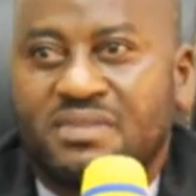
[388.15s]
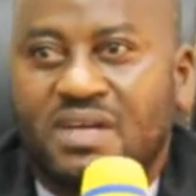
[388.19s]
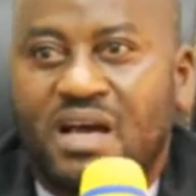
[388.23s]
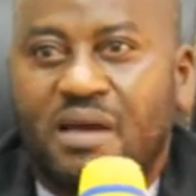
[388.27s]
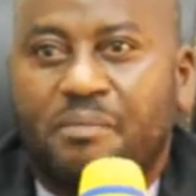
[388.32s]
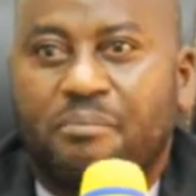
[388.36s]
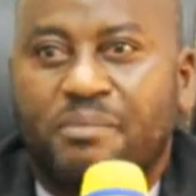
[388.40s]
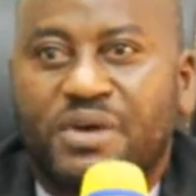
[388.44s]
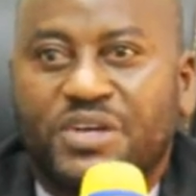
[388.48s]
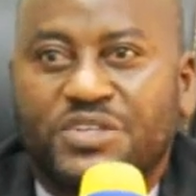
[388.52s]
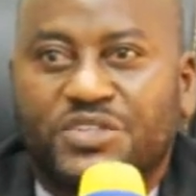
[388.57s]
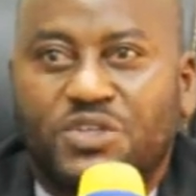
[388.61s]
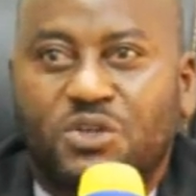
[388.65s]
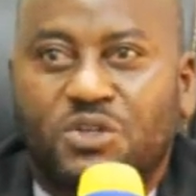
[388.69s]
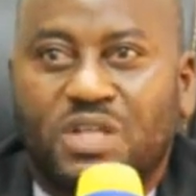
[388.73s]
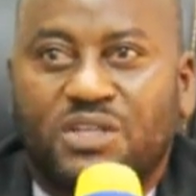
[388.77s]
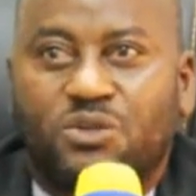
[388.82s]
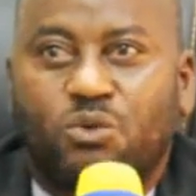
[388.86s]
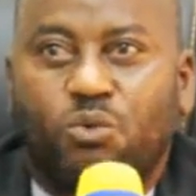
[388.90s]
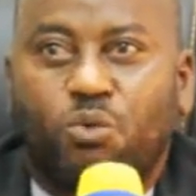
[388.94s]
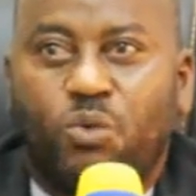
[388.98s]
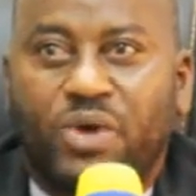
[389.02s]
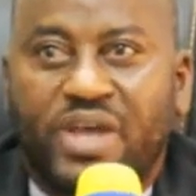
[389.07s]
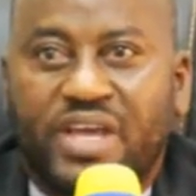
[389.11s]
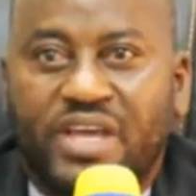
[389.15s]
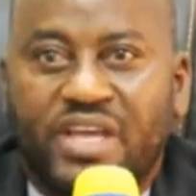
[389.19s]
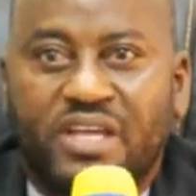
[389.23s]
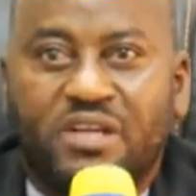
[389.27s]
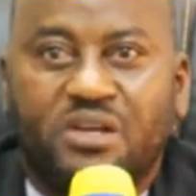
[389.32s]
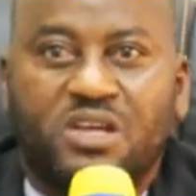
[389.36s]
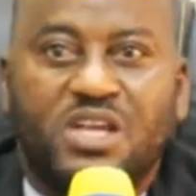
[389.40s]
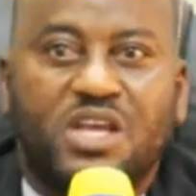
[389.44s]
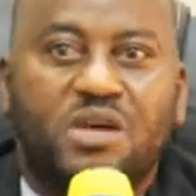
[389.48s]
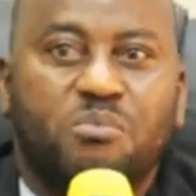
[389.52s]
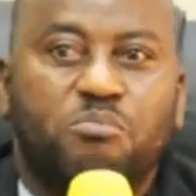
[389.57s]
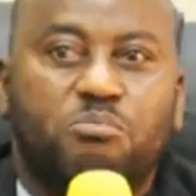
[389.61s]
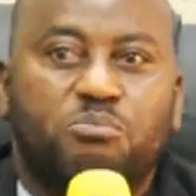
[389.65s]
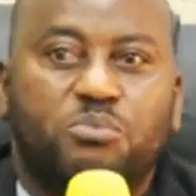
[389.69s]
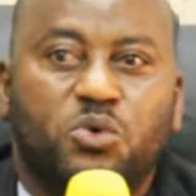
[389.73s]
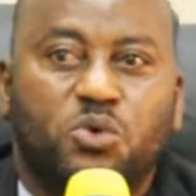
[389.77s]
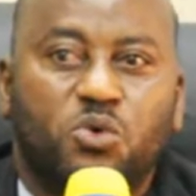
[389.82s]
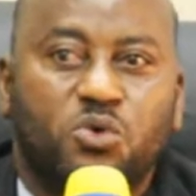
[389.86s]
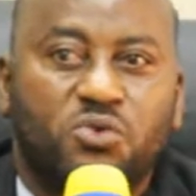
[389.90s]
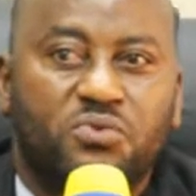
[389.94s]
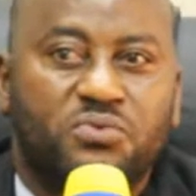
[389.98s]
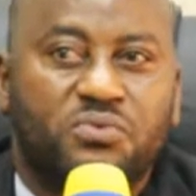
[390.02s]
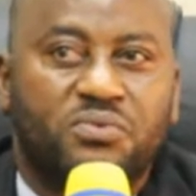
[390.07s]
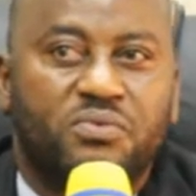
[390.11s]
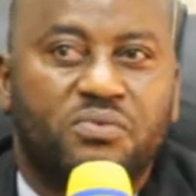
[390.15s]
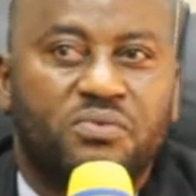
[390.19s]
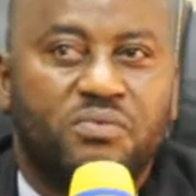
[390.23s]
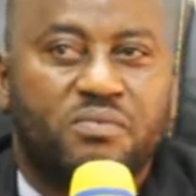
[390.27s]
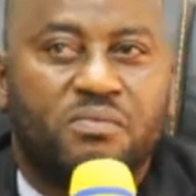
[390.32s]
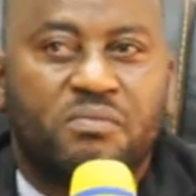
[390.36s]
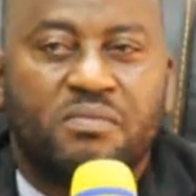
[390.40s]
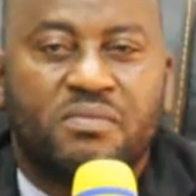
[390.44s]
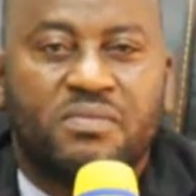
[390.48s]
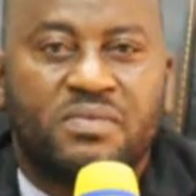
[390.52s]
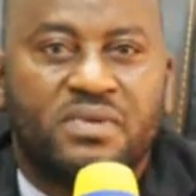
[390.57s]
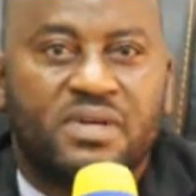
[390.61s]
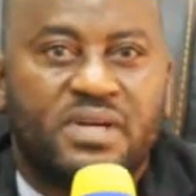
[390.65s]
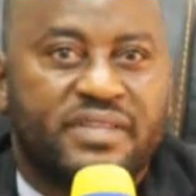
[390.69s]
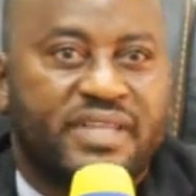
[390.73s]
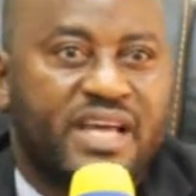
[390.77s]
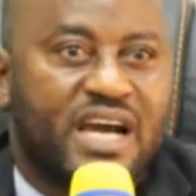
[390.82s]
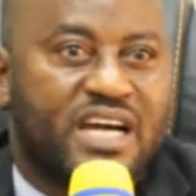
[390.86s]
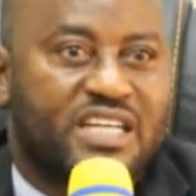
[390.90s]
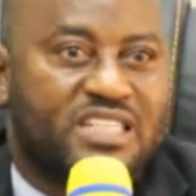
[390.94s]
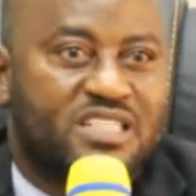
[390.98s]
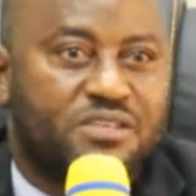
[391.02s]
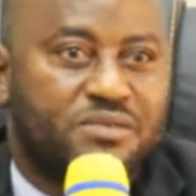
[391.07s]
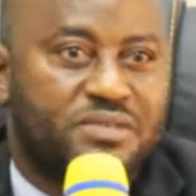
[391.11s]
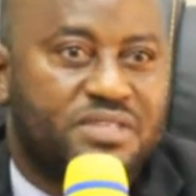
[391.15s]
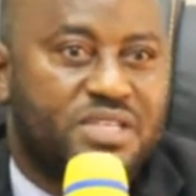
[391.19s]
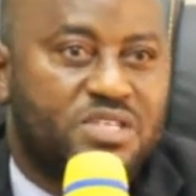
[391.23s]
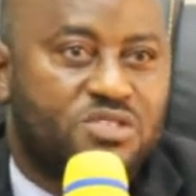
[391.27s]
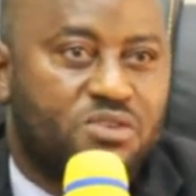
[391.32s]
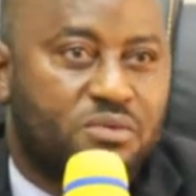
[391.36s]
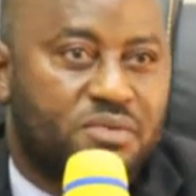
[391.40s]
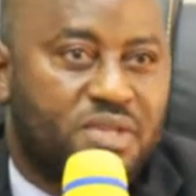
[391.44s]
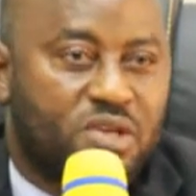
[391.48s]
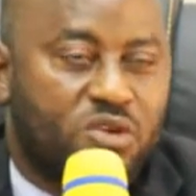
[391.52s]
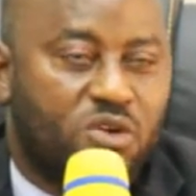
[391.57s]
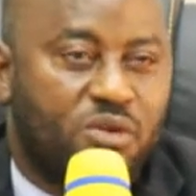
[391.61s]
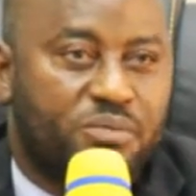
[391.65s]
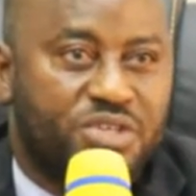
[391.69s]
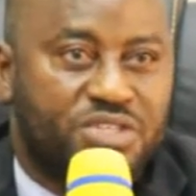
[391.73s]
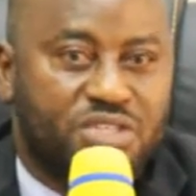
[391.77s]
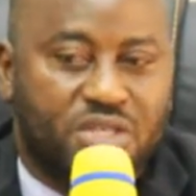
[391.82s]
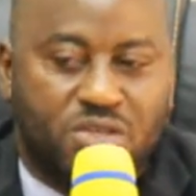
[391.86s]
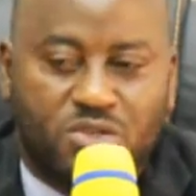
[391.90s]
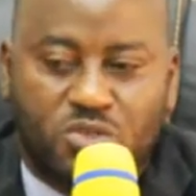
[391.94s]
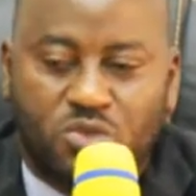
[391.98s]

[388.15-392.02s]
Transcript: and make sure that we improve the activities of the commission.